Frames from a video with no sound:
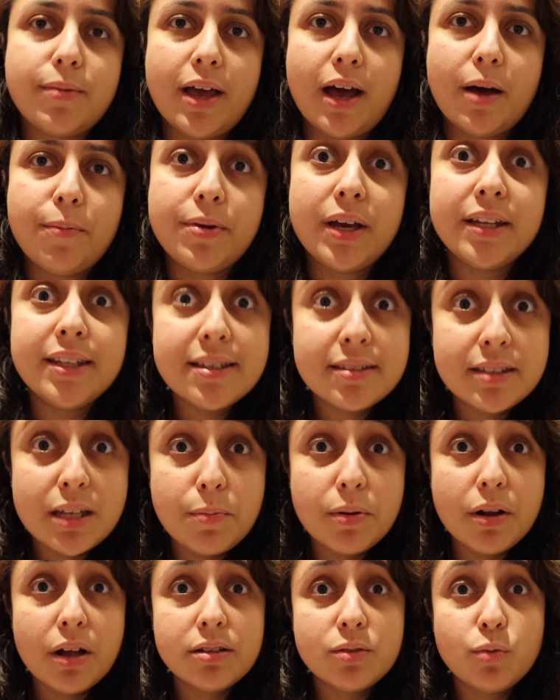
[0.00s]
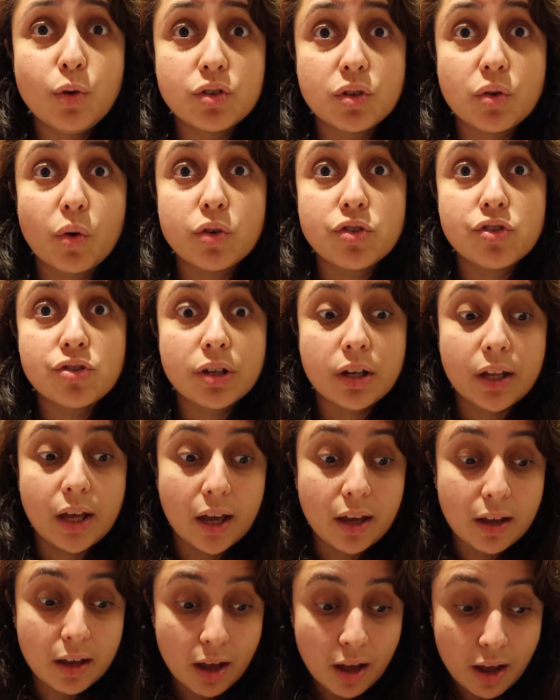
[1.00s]
happy. And Disney Plus was launched
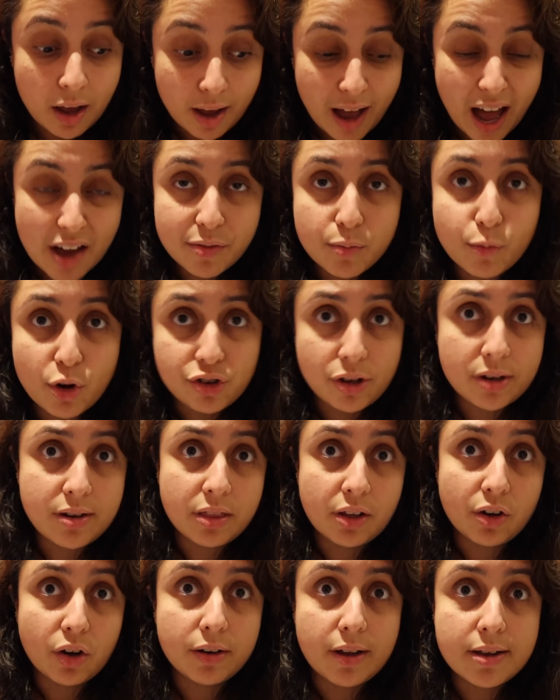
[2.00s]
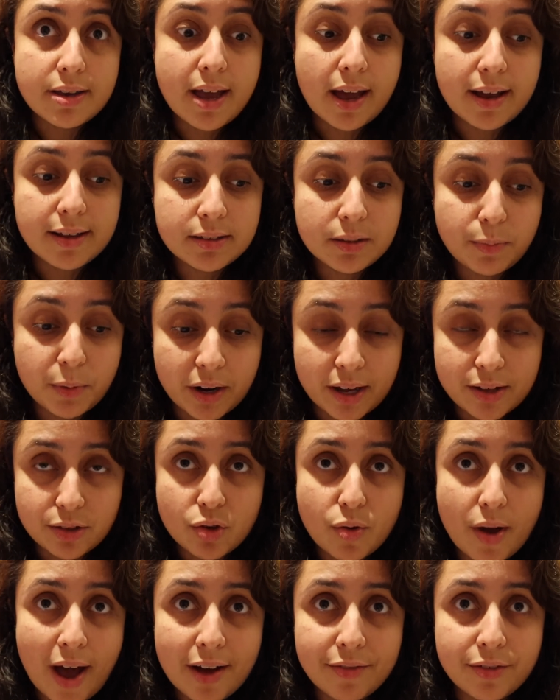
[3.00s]
today. Haven't watched anything on it yet, but I
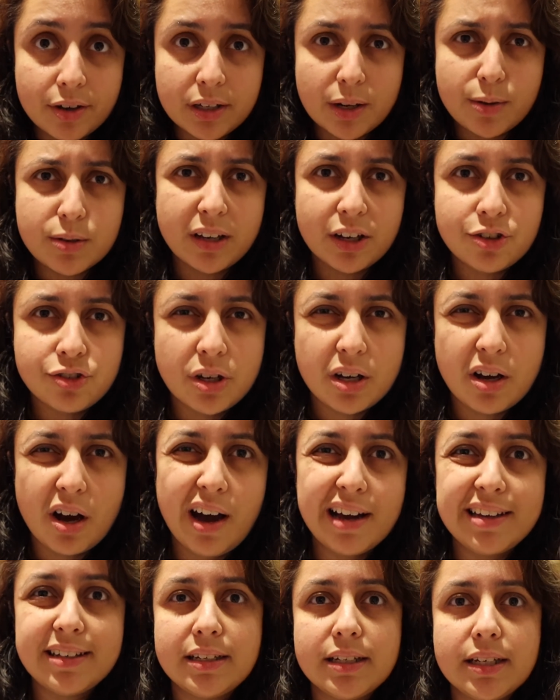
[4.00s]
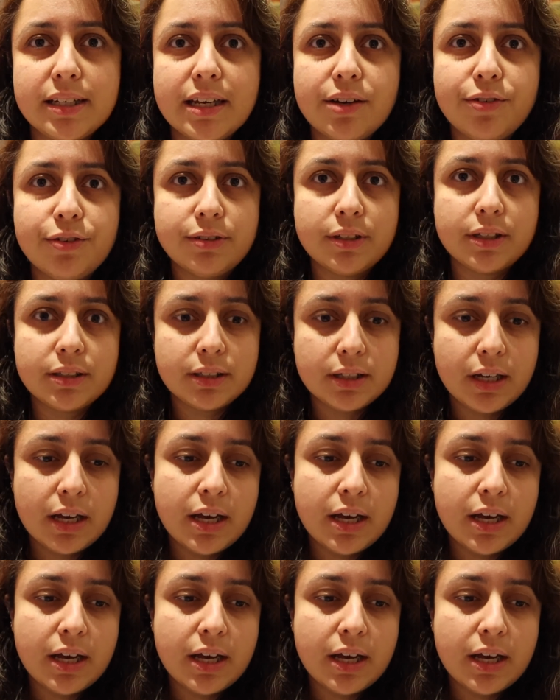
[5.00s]
do have it. I was actually kindly gifted